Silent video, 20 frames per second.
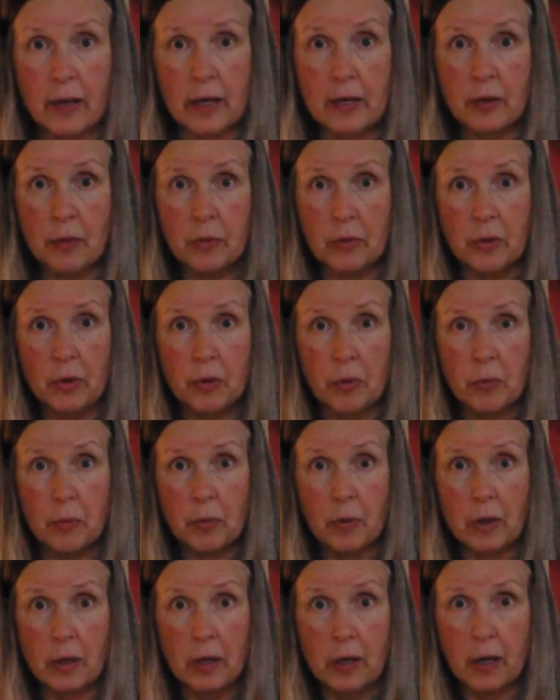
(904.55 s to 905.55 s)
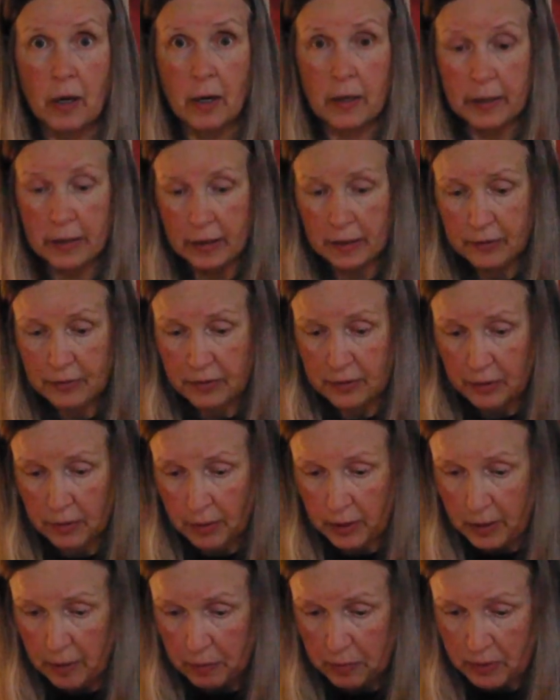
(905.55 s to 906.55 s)
I don't know, on
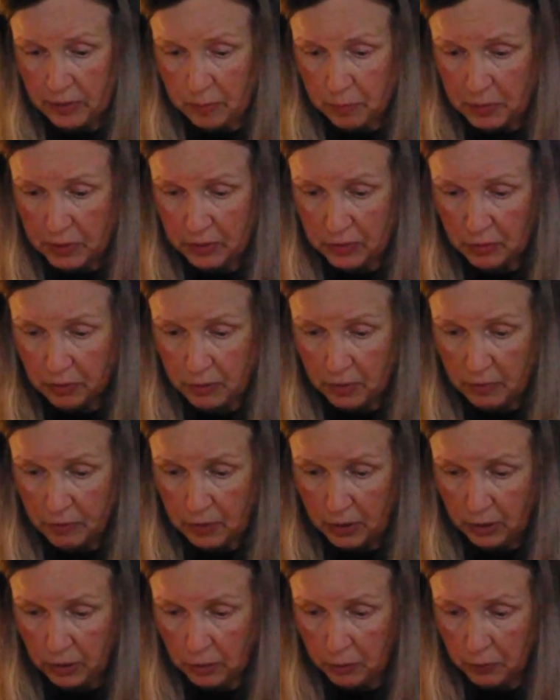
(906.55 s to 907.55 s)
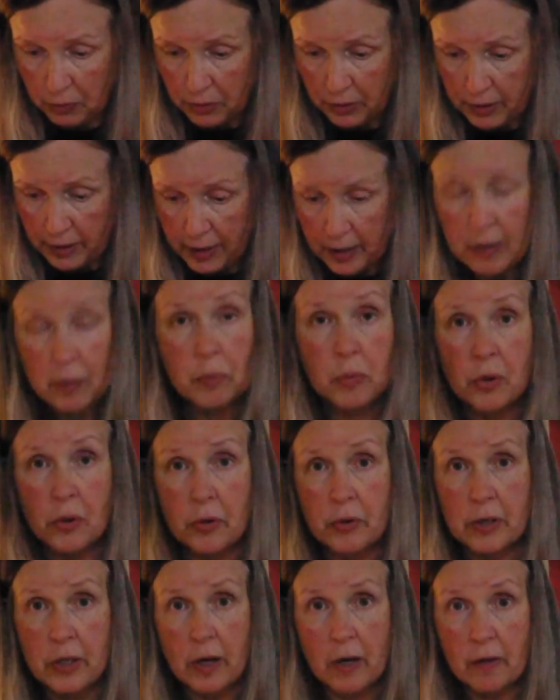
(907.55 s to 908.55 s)
Instagram it's been sort of all over, the
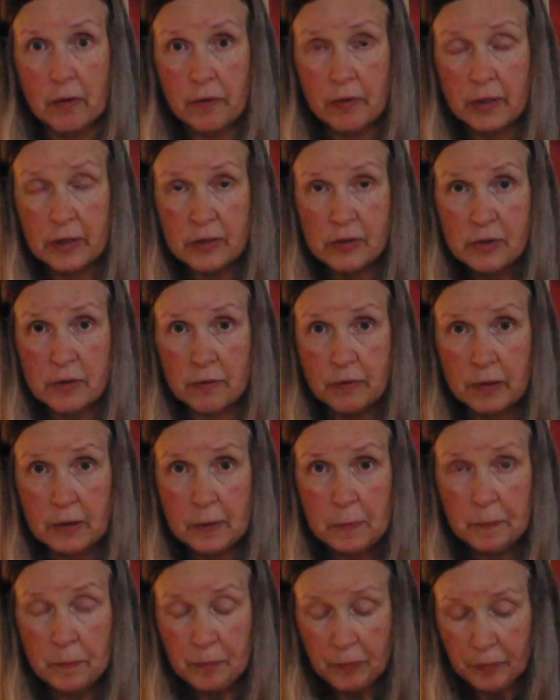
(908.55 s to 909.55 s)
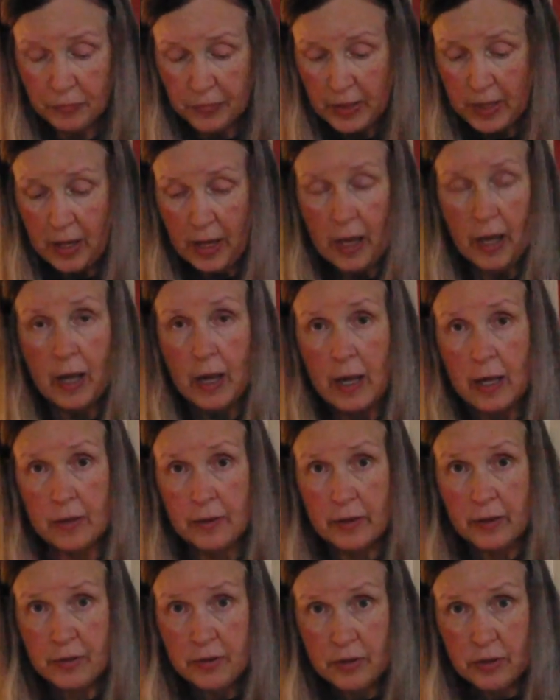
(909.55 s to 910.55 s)
Edinburgh Yarn Festival. And
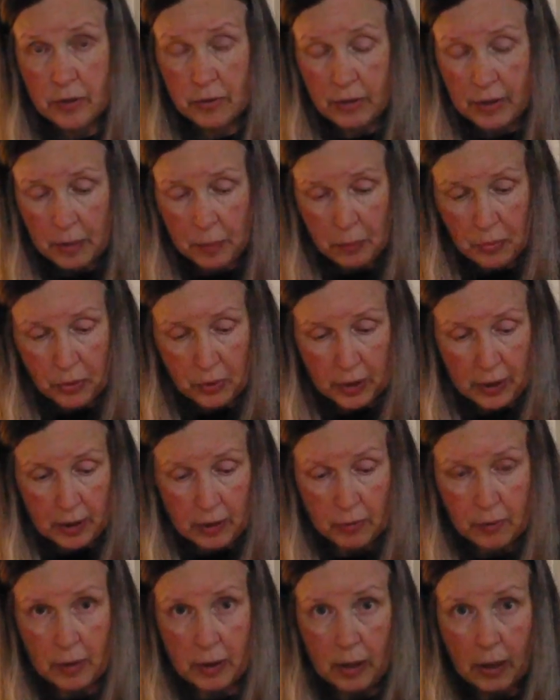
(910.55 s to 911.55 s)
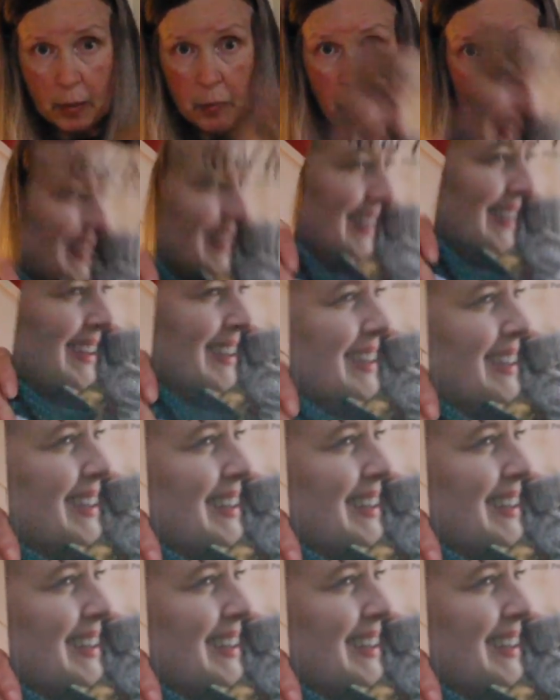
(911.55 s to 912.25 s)
this year they put out a book.